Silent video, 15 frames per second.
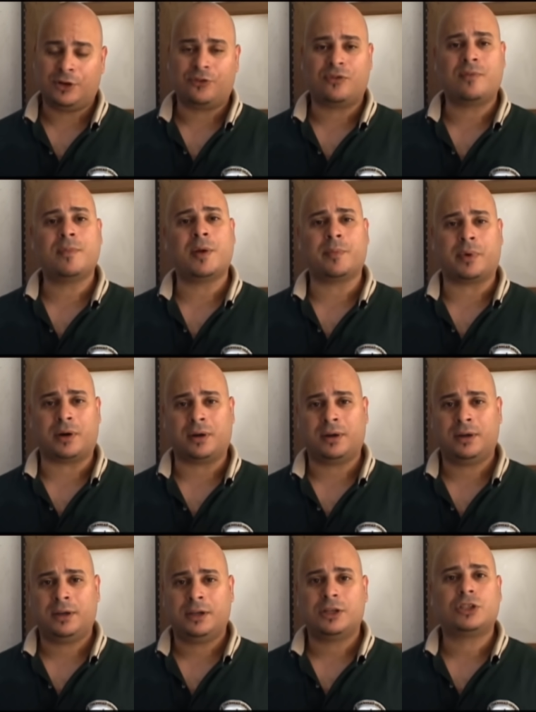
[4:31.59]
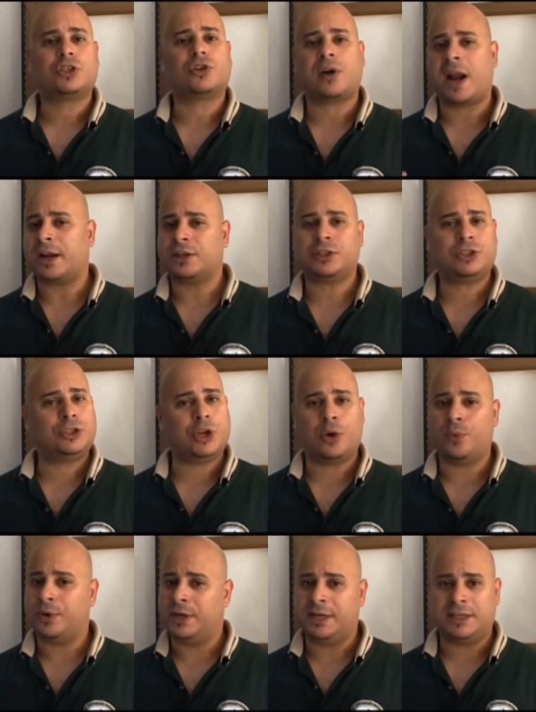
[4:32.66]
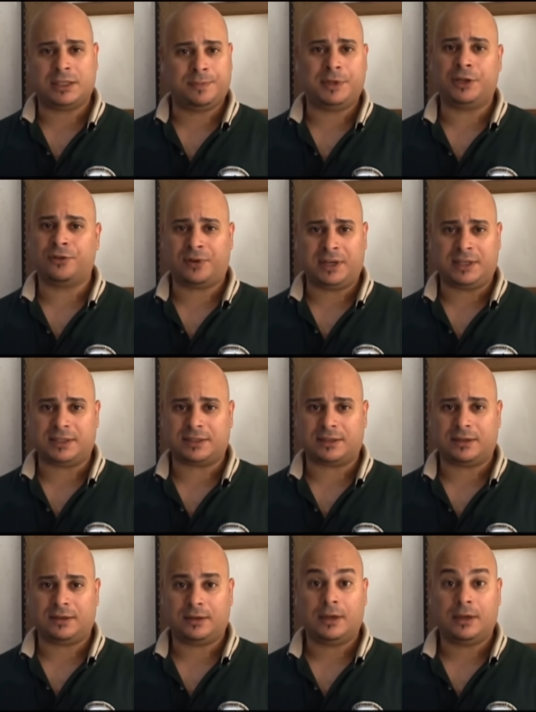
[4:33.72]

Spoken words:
Remember, tracks don't need to be greased.